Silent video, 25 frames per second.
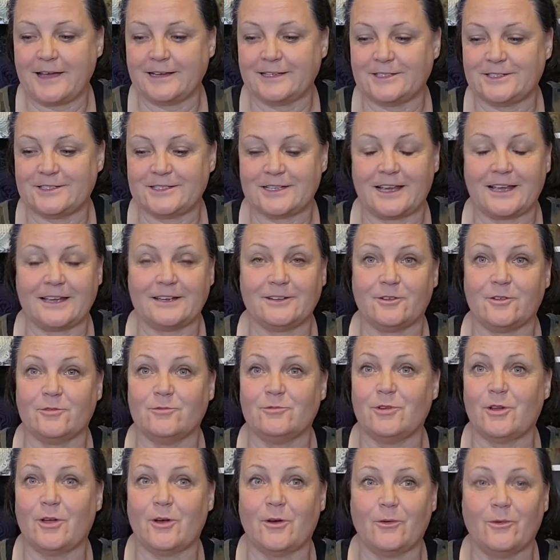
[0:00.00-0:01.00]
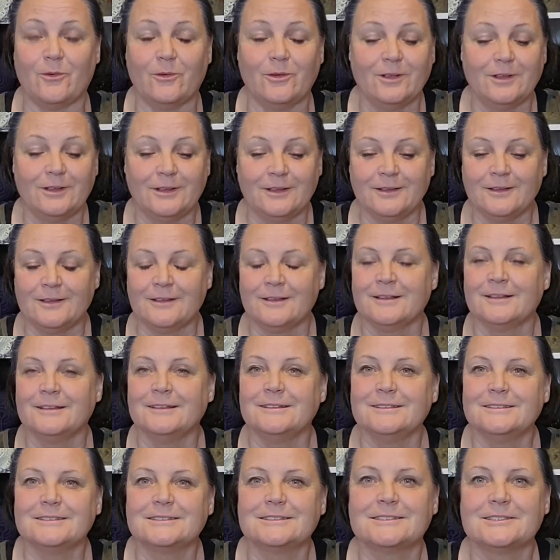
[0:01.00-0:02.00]
I, I don't know
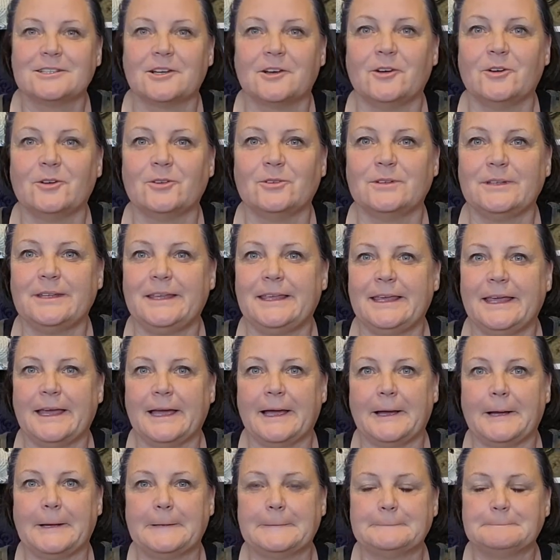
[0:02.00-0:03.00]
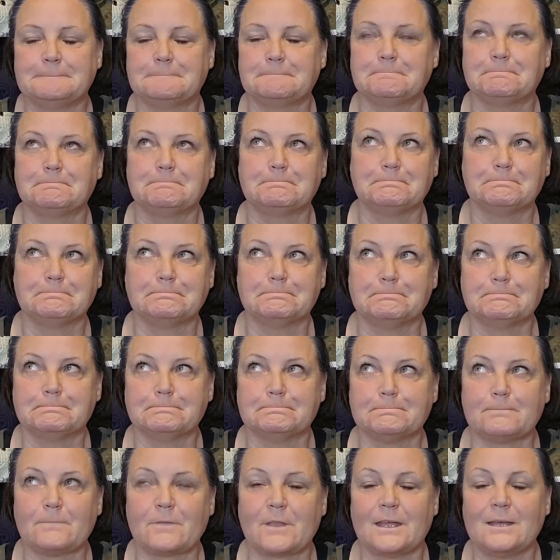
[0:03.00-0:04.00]
so yeah
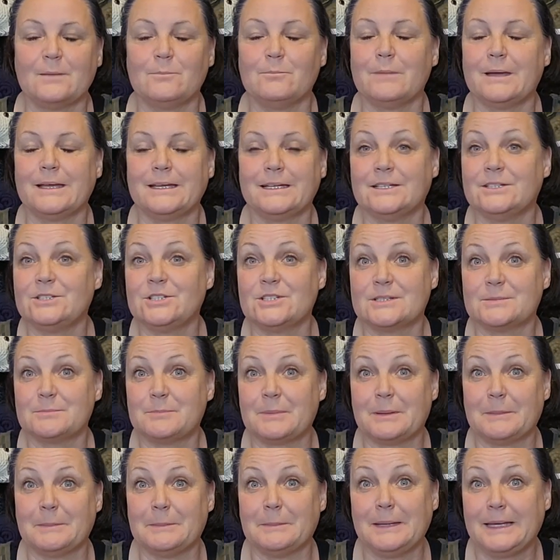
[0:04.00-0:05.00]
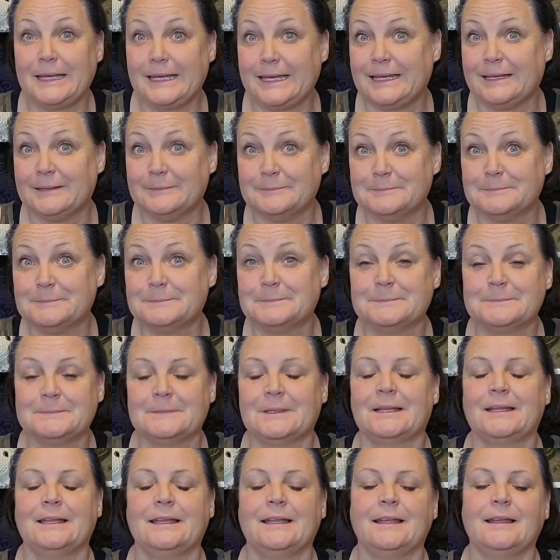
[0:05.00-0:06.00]
it might have just been me
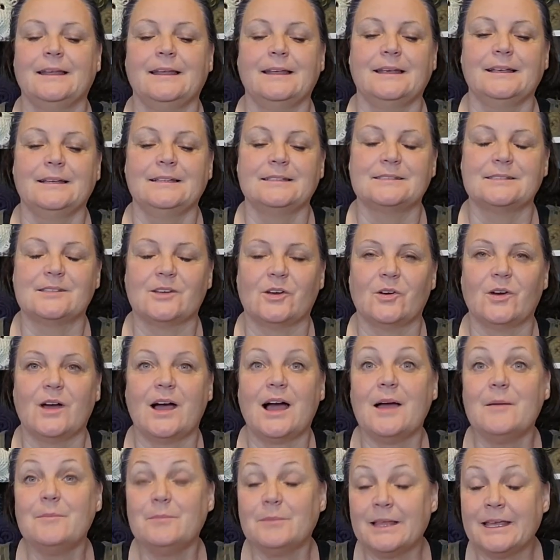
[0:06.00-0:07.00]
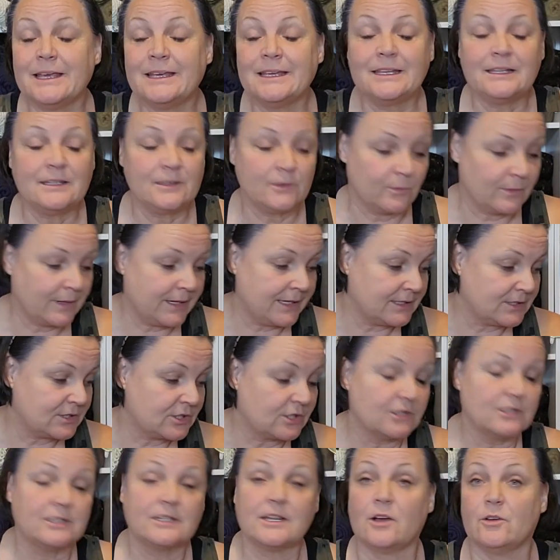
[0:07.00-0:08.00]
so i'm liking the way it
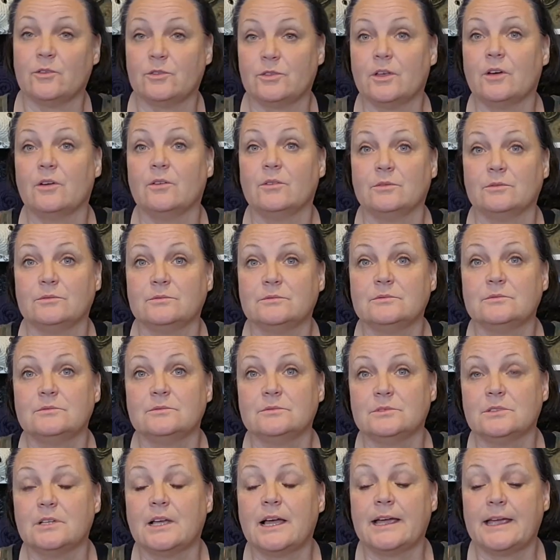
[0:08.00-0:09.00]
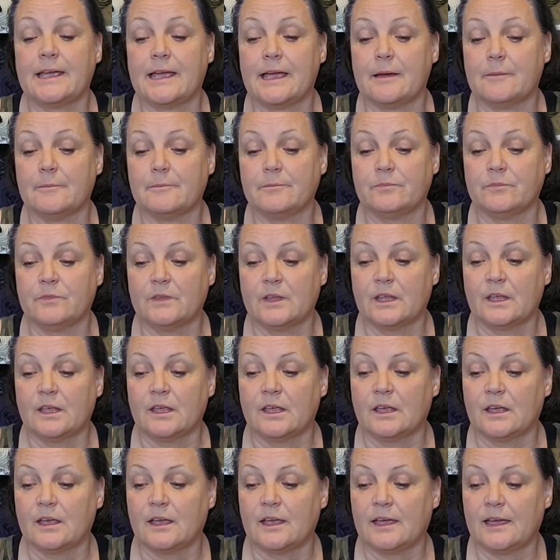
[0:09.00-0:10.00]
turned out though i am
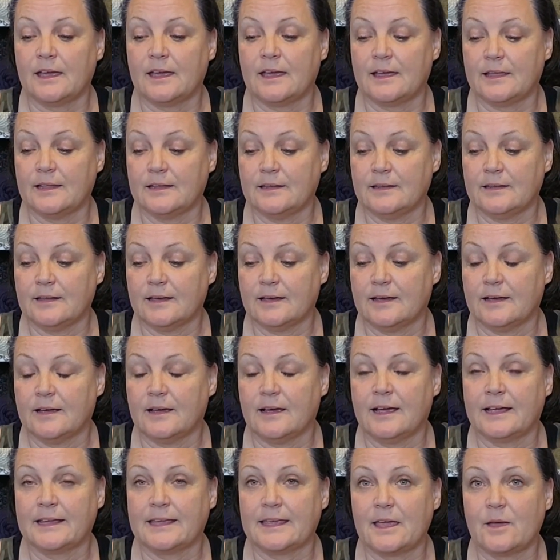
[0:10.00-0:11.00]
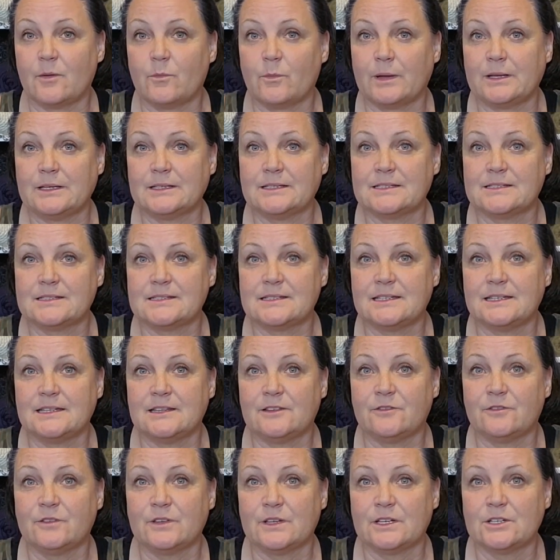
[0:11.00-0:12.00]
and uh, I can't wait to see
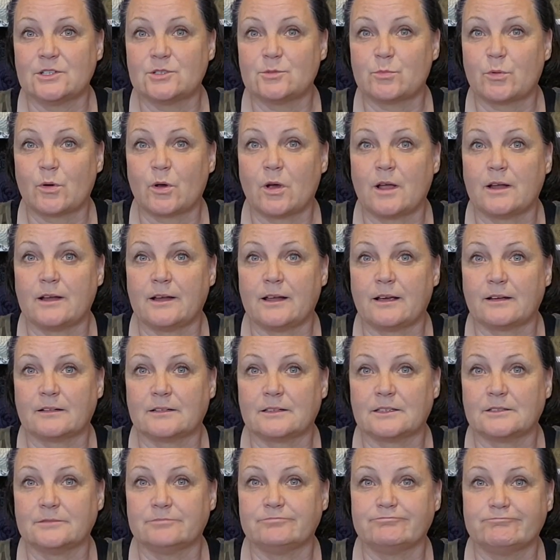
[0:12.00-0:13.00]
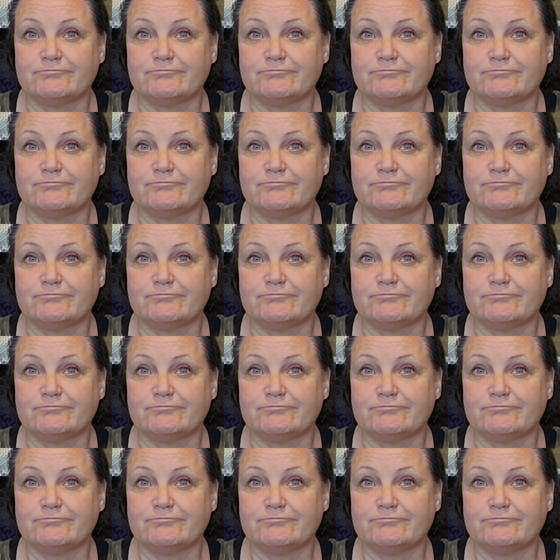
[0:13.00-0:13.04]
the finished product.